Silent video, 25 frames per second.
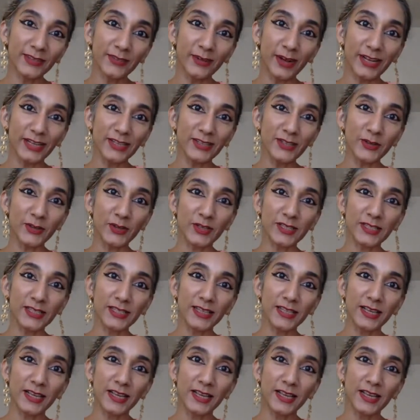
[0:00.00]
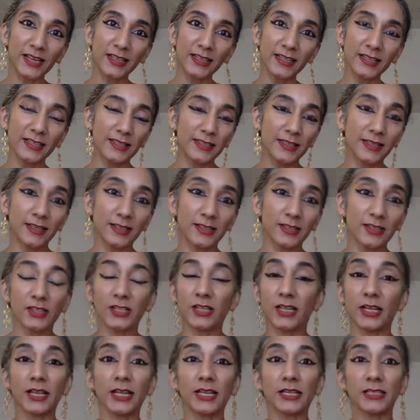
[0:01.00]
Right, so this thing,
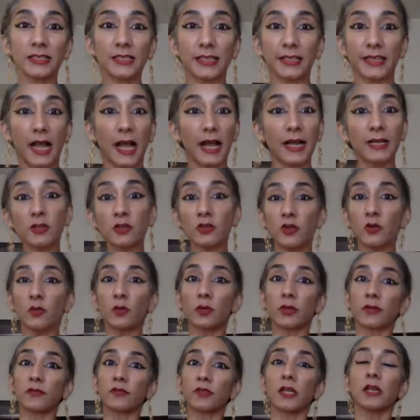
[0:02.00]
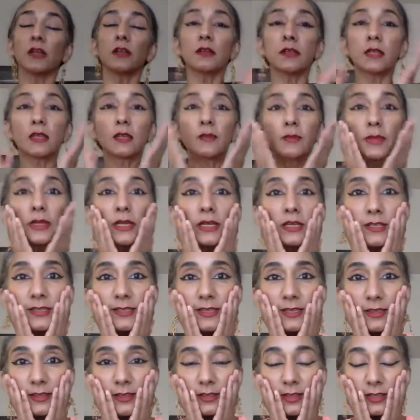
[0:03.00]
he's like, "I don't know what I've done, but
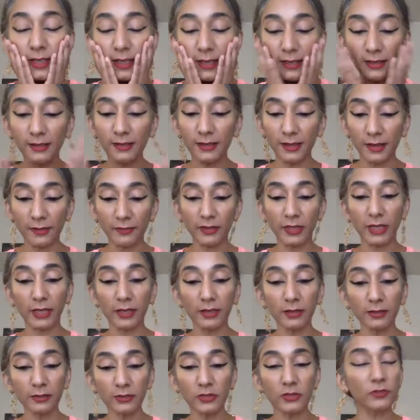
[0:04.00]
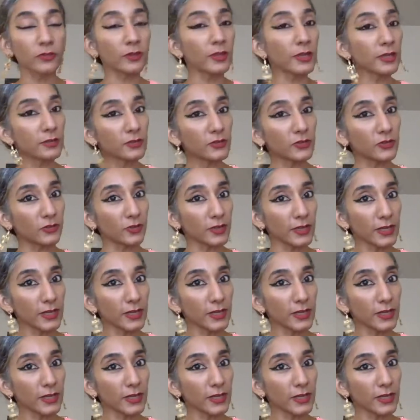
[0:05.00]
is it the king that I've killed? Do you think?